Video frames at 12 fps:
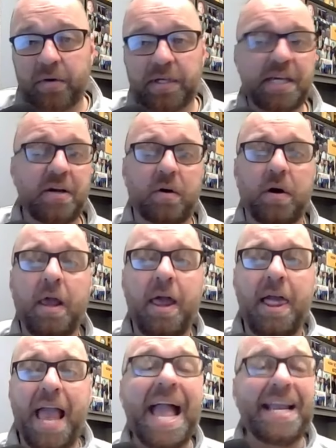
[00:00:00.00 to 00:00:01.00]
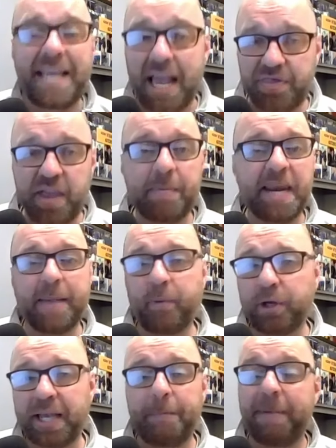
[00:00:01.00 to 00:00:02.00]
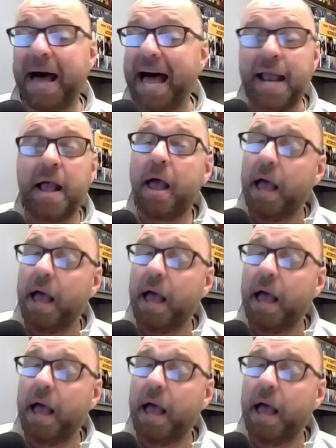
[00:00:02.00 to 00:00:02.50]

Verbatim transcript: year and yet they've been able to get by.